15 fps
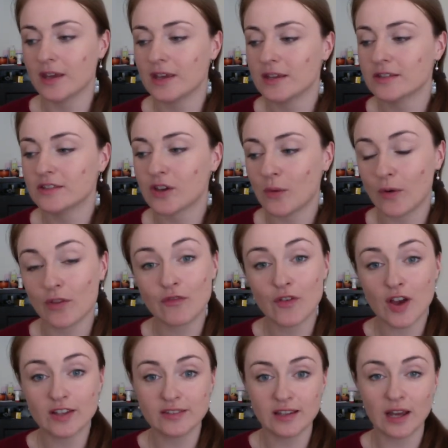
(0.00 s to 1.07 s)
So the
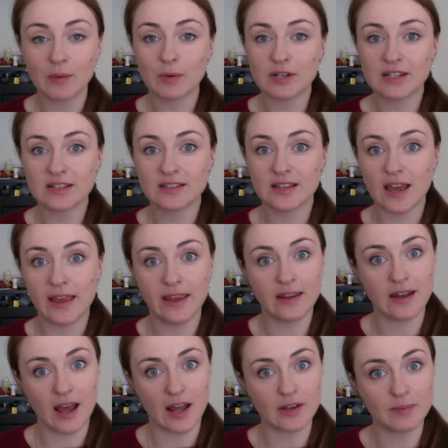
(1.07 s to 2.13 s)
first thing I wanted to say in
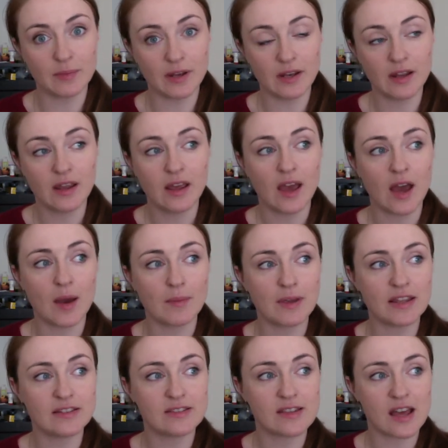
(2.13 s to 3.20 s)
admin
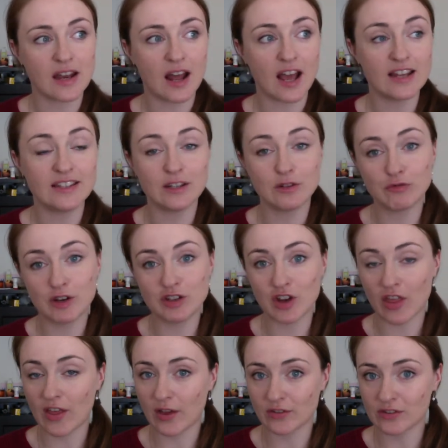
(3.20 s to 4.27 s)
is that I did reach
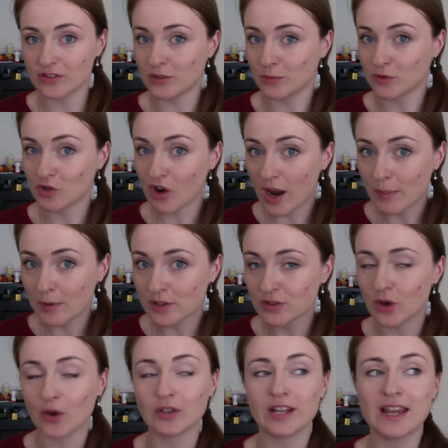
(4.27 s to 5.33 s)
1,000 subscribers
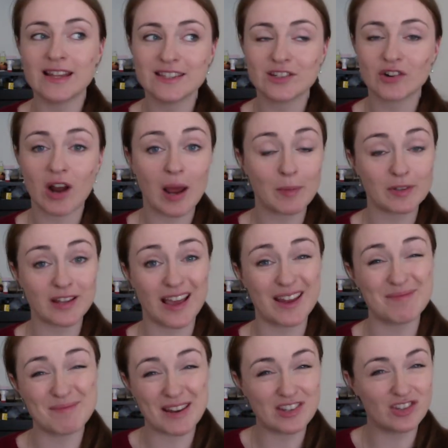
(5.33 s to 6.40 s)
on Instagram, as I had
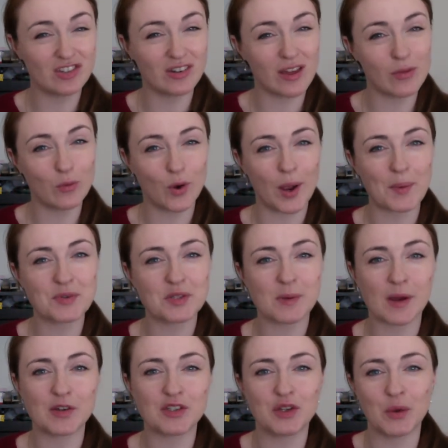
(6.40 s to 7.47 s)
mentioned I thought I was
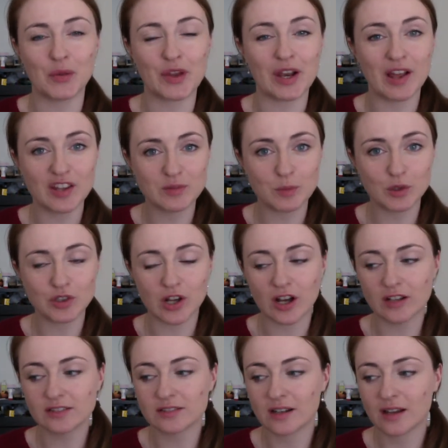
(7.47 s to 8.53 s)
about to on the last
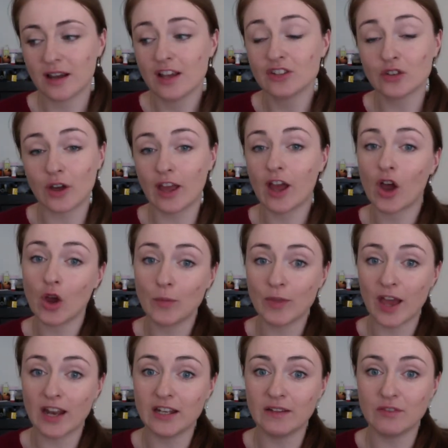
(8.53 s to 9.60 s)
podcast. So I hope that
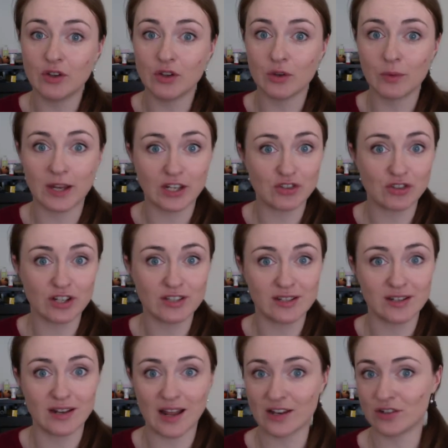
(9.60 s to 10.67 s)
any of you that were interested
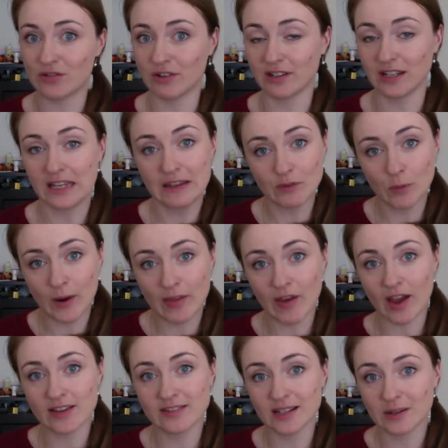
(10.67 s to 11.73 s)
in entering the giveaway that
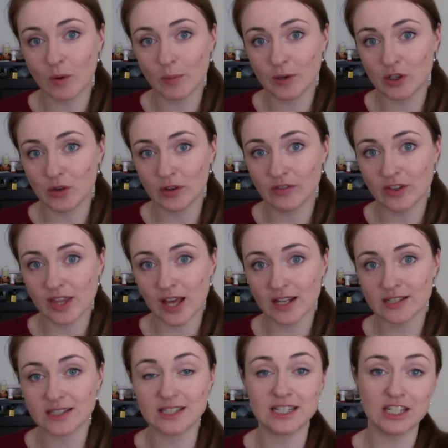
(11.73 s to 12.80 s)
I said I would be doing for
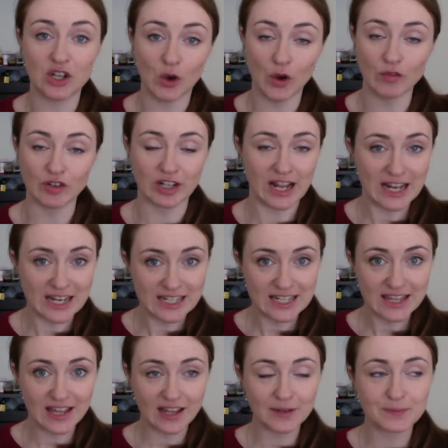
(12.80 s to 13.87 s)
that did go over and enter
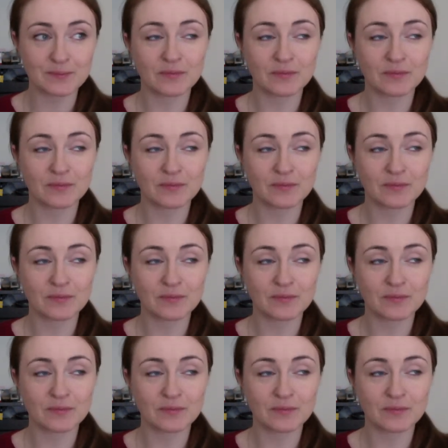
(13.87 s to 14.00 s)
that.